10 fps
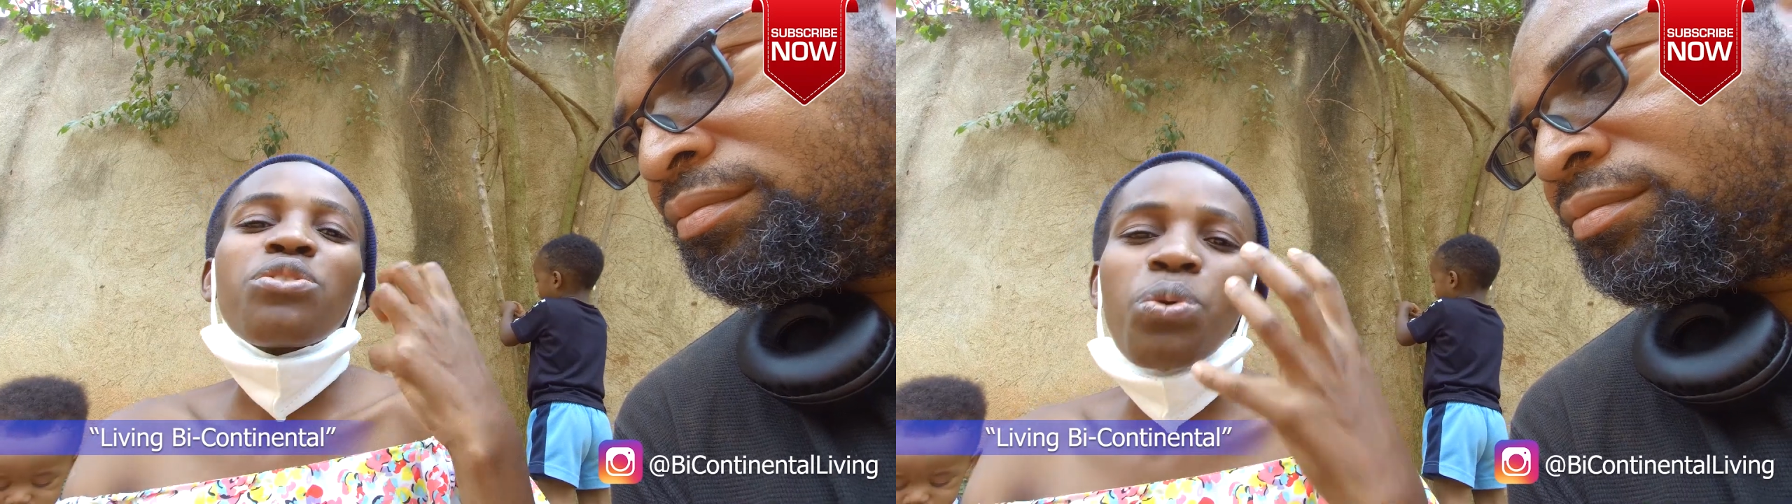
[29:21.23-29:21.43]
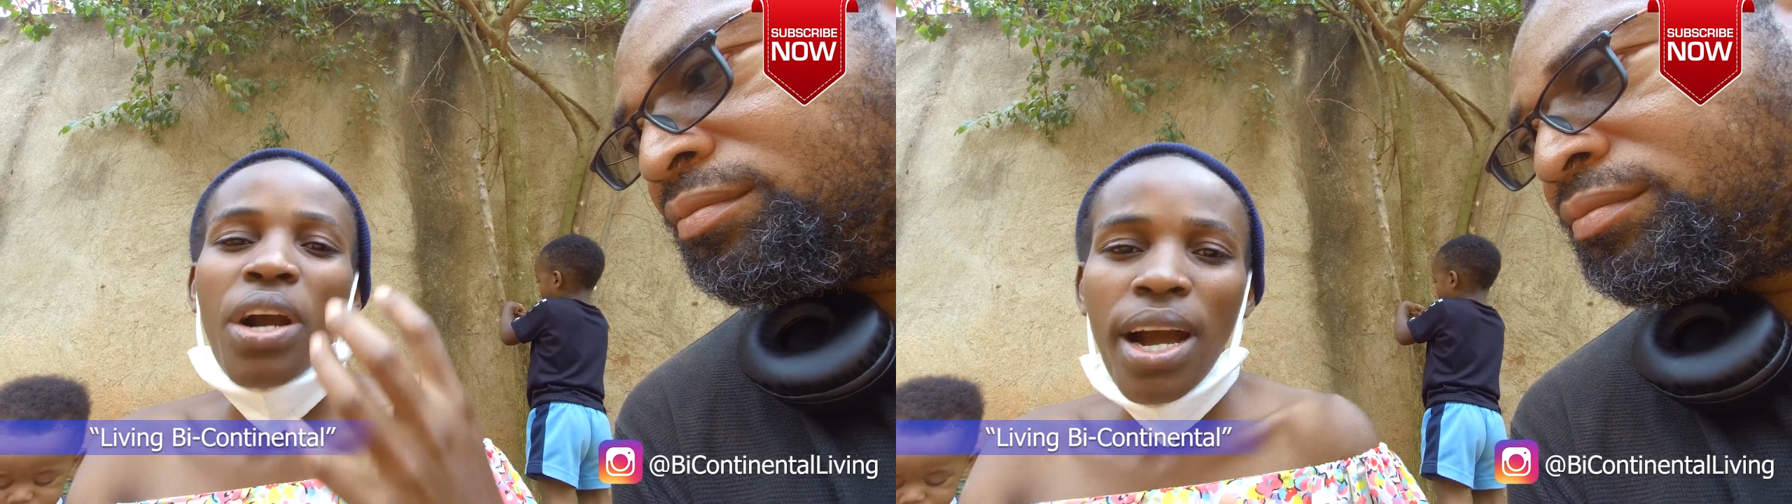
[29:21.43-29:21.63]

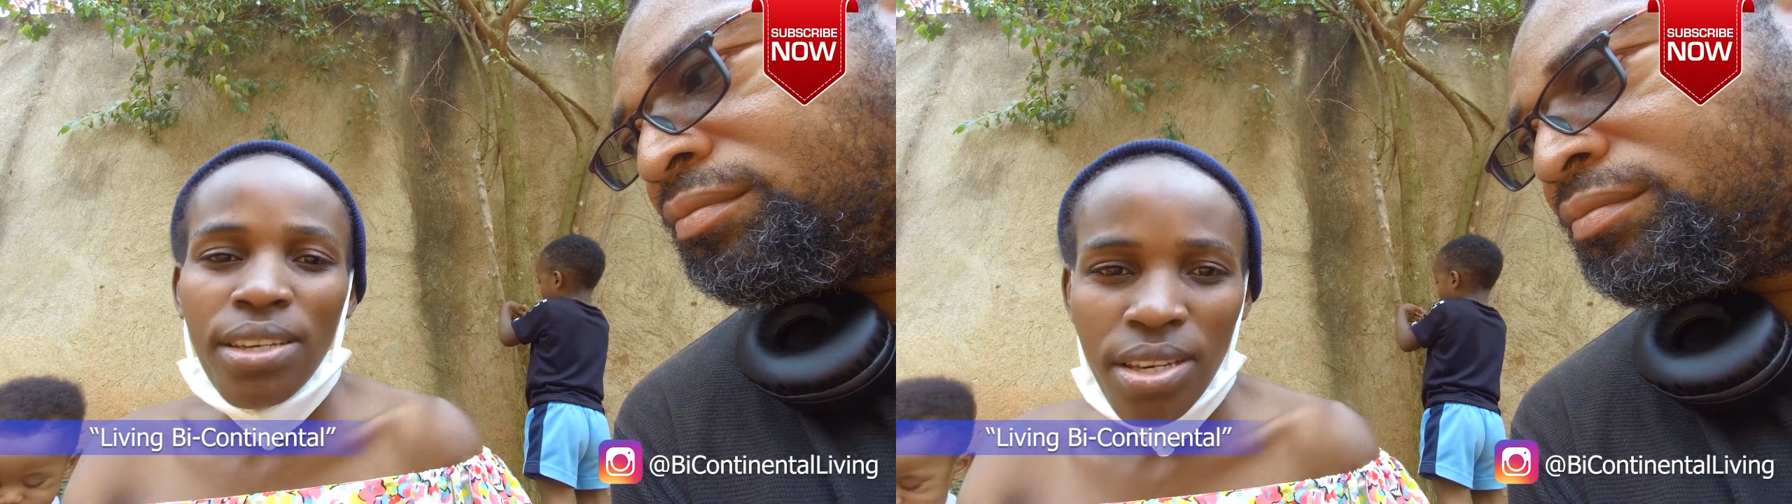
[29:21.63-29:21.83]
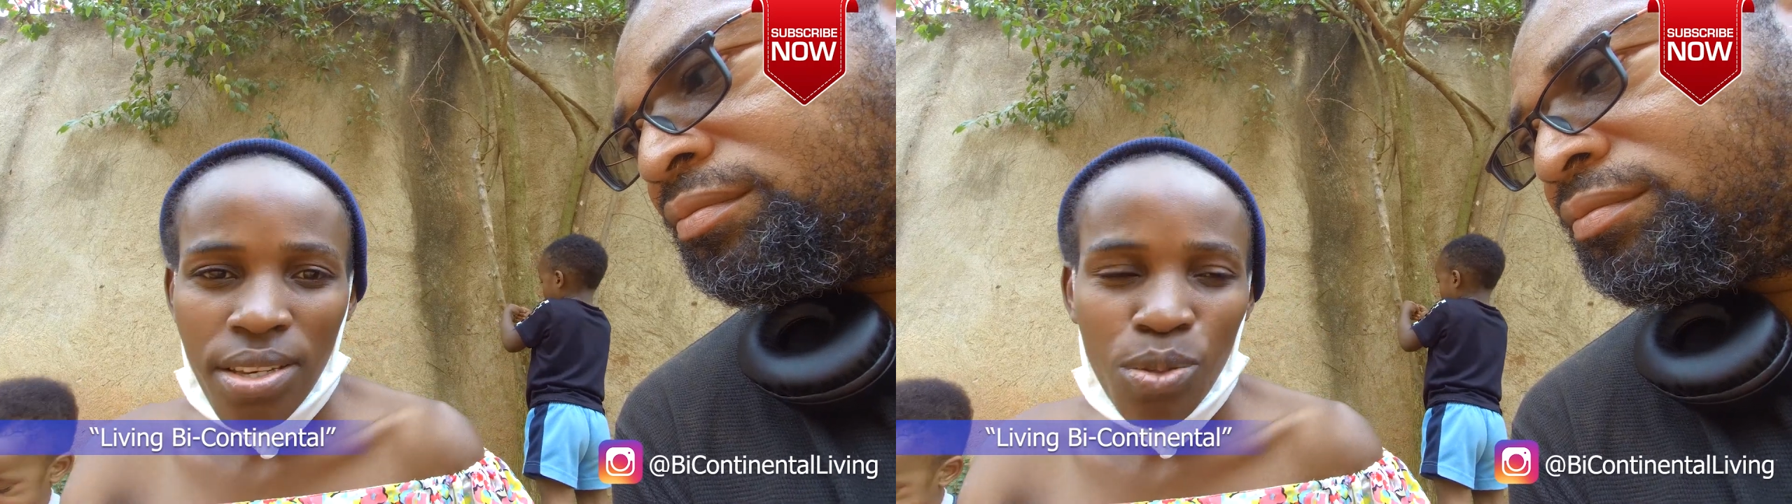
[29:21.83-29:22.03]
to
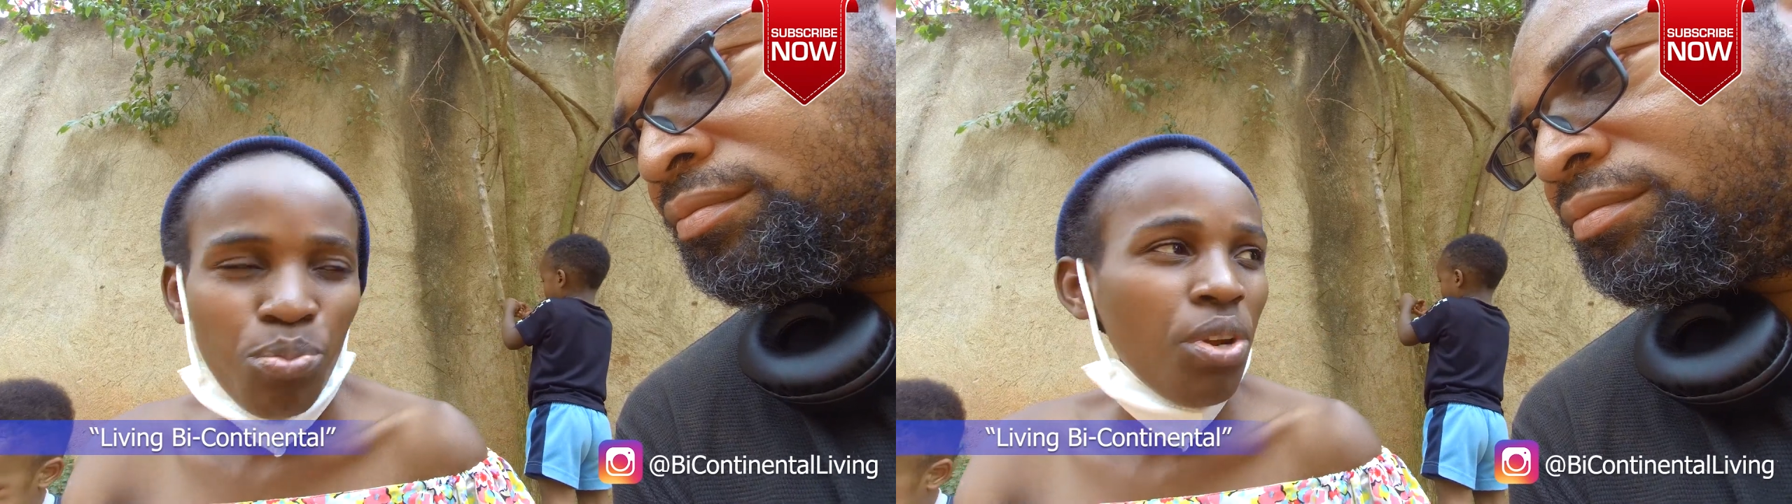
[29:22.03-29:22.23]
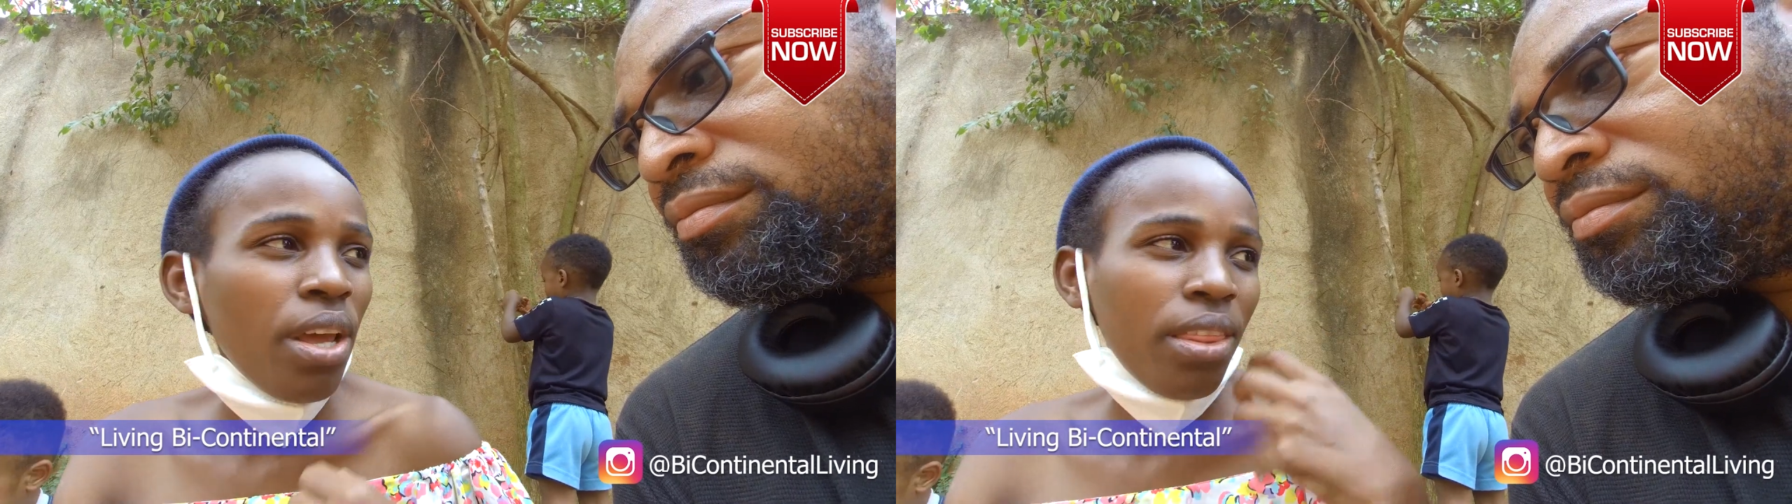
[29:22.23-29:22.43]
catch his
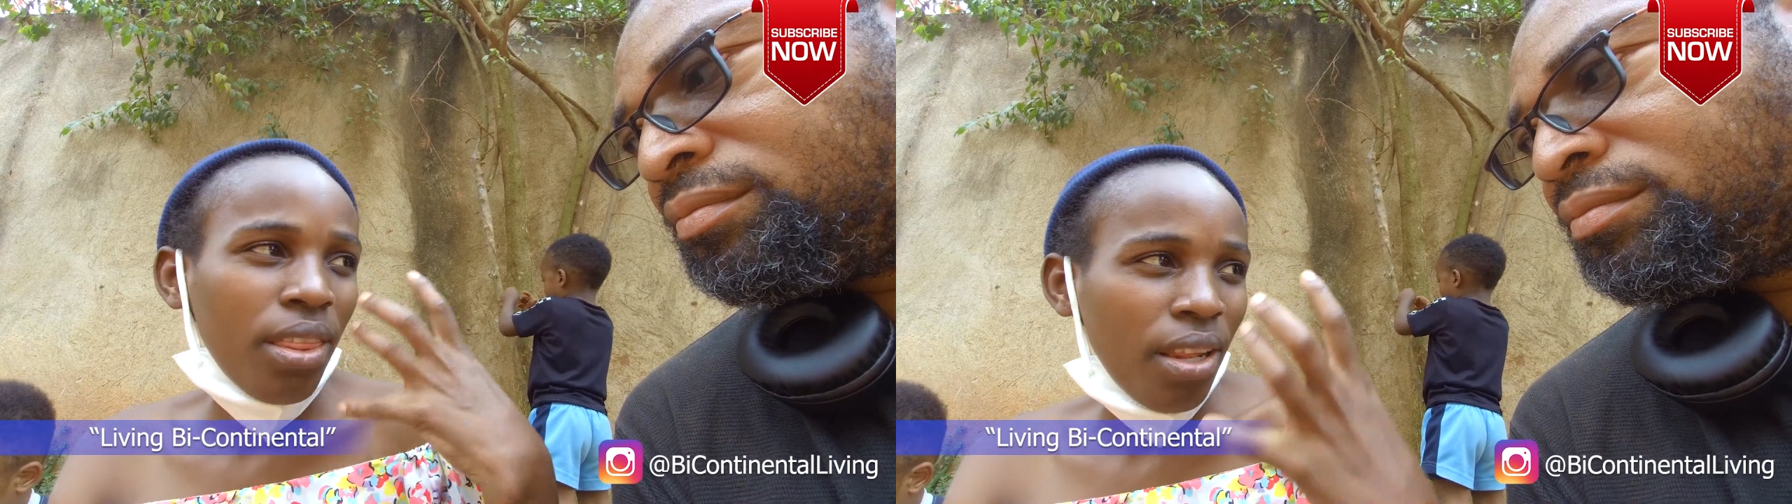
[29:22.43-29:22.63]
breath,